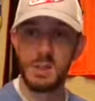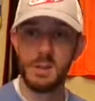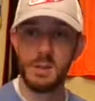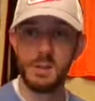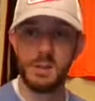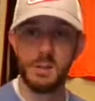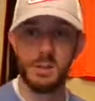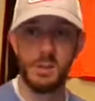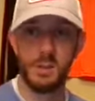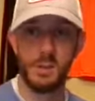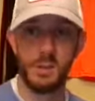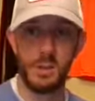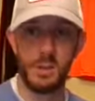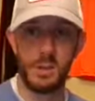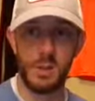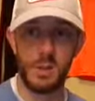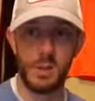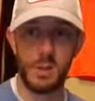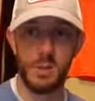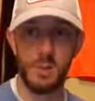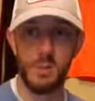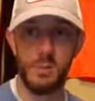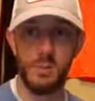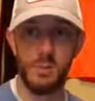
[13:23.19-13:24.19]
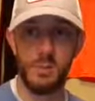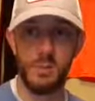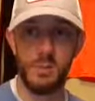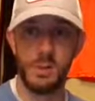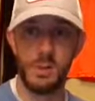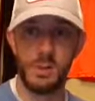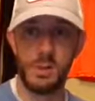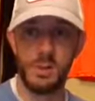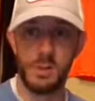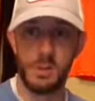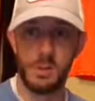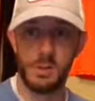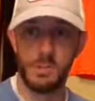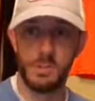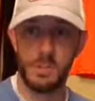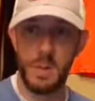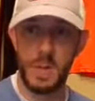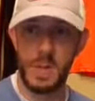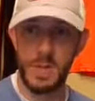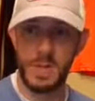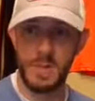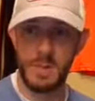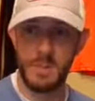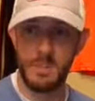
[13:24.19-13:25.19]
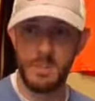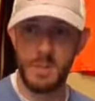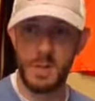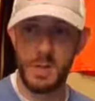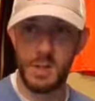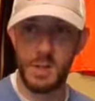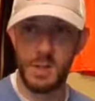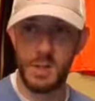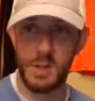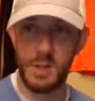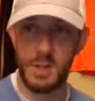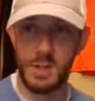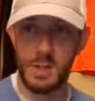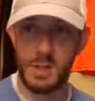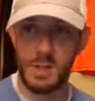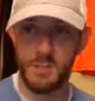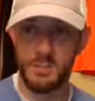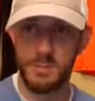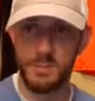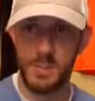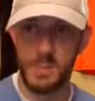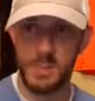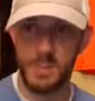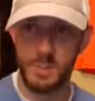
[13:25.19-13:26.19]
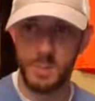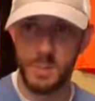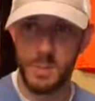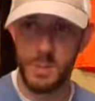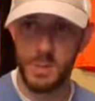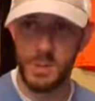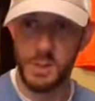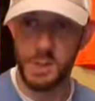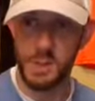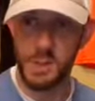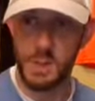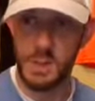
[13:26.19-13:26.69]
so that hopefully you can buy them online at Facebook.